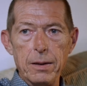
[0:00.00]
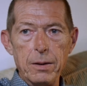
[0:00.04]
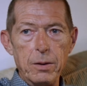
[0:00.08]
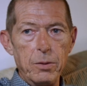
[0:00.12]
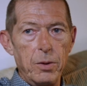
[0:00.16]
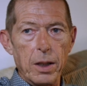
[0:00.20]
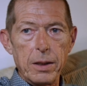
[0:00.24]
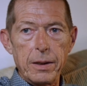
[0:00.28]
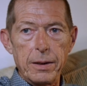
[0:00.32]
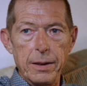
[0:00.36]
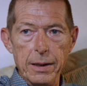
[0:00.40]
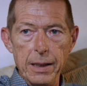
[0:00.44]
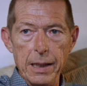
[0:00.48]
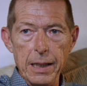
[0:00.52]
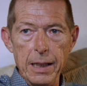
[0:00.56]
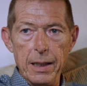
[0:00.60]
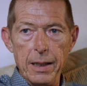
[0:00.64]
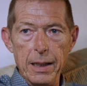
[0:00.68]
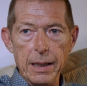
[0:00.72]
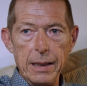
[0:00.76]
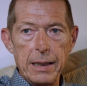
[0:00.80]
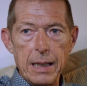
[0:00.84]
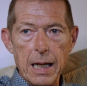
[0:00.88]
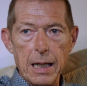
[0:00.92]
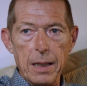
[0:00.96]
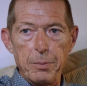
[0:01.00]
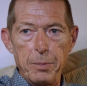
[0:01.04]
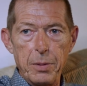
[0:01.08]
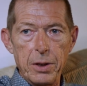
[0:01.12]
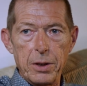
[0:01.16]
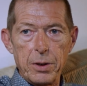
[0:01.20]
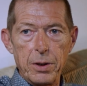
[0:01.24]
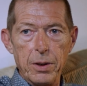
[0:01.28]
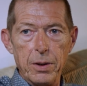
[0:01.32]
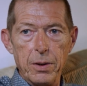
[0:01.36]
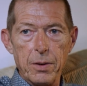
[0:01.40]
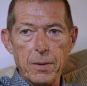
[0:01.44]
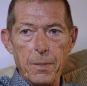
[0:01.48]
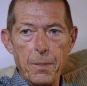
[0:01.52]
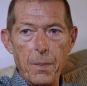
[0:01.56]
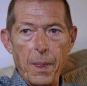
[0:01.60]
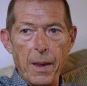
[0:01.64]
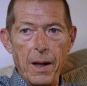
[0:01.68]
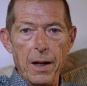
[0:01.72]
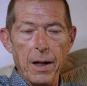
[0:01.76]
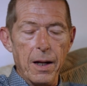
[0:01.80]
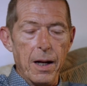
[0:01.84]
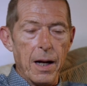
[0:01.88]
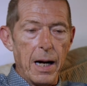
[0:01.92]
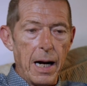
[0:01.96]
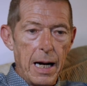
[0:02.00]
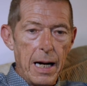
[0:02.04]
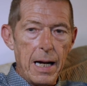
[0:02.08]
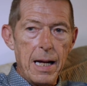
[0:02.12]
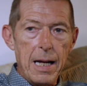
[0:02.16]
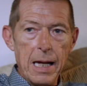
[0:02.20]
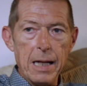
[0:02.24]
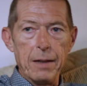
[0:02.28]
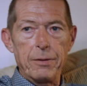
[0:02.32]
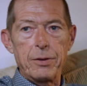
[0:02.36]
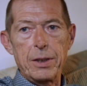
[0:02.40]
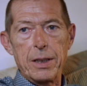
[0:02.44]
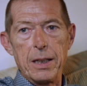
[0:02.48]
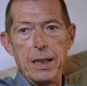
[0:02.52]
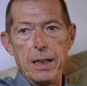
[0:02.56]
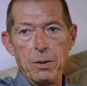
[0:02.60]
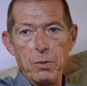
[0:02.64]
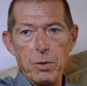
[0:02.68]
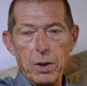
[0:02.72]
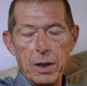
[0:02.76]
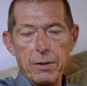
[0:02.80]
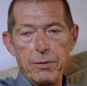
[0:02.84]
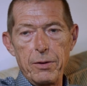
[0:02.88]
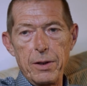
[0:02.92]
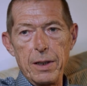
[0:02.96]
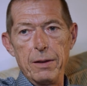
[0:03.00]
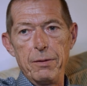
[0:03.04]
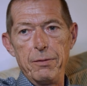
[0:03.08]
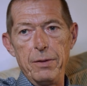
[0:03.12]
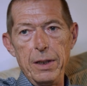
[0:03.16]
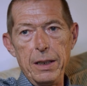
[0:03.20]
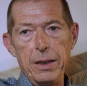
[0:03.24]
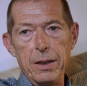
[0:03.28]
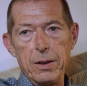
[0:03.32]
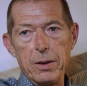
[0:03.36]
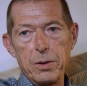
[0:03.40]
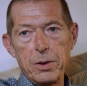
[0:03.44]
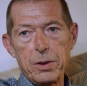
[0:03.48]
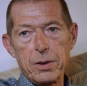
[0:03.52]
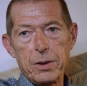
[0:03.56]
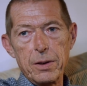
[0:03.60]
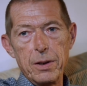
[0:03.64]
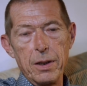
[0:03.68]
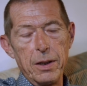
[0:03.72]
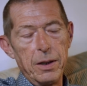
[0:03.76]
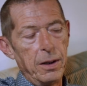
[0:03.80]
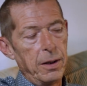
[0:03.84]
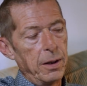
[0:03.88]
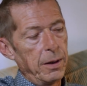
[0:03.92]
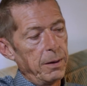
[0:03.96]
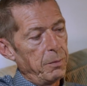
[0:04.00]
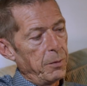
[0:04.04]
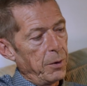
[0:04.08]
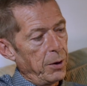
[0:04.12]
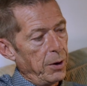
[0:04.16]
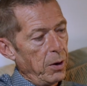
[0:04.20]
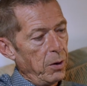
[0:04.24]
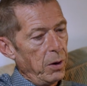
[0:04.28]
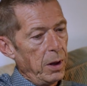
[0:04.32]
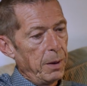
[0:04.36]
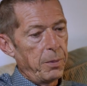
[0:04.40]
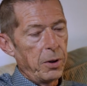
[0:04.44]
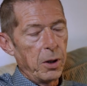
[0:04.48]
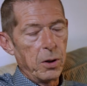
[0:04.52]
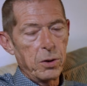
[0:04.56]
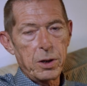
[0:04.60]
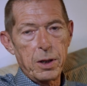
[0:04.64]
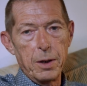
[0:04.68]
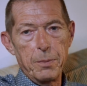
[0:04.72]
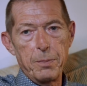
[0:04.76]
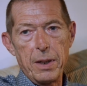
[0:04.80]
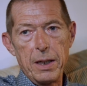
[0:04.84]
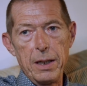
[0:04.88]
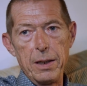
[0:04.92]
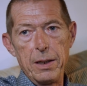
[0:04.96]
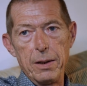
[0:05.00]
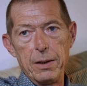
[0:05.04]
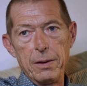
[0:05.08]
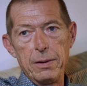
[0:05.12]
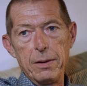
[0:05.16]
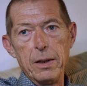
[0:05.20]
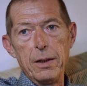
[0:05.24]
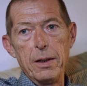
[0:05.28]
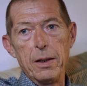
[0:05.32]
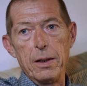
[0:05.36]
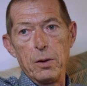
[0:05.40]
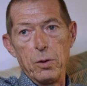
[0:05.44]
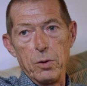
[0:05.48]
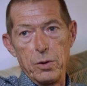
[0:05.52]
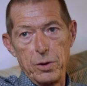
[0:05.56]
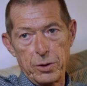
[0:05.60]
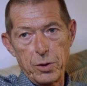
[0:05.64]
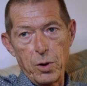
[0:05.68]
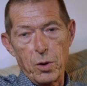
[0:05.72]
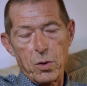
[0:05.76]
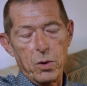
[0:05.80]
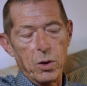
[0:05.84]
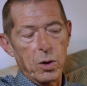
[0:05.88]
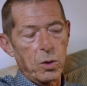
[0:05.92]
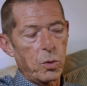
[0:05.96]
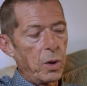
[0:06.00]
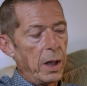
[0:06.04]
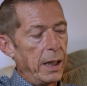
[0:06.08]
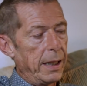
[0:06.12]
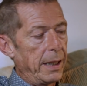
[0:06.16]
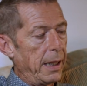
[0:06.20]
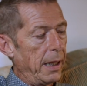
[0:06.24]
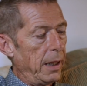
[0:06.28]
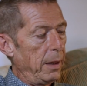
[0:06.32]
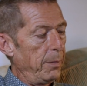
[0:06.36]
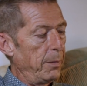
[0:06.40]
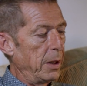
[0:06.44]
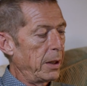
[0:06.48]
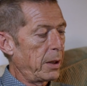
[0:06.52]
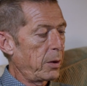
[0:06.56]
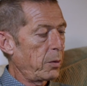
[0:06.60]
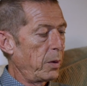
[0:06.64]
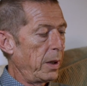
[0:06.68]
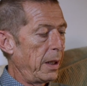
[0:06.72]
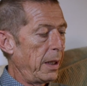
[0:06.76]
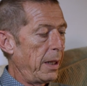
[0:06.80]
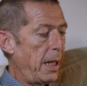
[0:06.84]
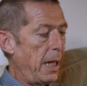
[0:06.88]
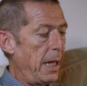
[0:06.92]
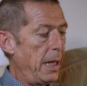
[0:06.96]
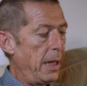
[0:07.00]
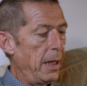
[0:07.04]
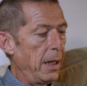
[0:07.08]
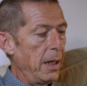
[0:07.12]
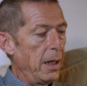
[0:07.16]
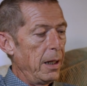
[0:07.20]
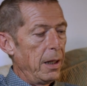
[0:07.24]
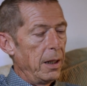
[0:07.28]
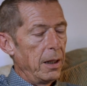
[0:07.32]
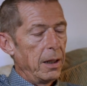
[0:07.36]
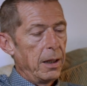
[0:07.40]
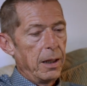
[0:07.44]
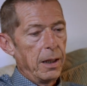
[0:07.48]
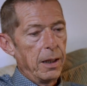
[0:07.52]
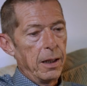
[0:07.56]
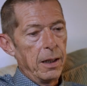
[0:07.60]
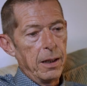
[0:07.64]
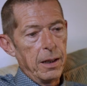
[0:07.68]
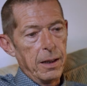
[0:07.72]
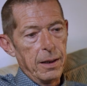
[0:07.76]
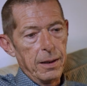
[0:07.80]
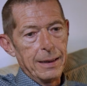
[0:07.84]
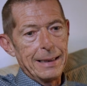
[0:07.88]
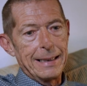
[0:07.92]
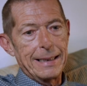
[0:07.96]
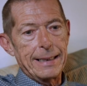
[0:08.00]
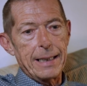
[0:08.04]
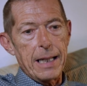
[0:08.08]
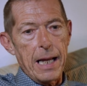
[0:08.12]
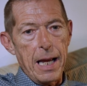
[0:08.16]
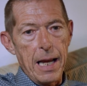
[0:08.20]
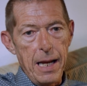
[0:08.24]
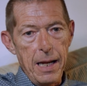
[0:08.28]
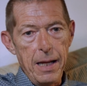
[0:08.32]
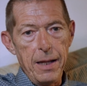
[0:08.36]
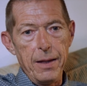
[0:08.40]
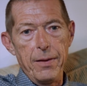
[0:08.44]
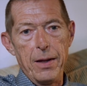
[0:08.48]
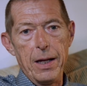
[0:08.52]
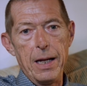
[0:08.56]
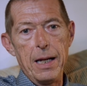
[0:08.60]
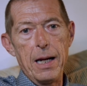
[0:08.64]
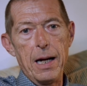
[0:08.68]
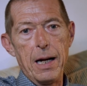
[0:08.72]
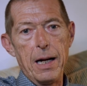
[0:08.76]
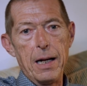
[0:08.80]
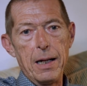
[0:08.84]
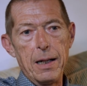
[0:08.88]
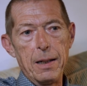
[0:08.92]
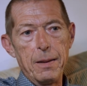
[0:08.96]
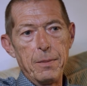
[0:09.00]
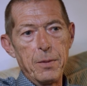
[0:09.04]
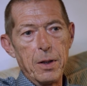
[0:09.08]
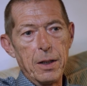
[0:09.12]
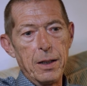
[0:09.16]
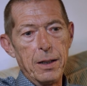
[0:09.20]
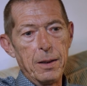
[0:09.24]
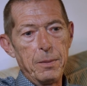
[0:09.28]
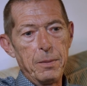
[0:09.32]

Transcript: rotten here. It can't be true. I have seen one of the videos newly posted by the so-called white helmets, where they say they are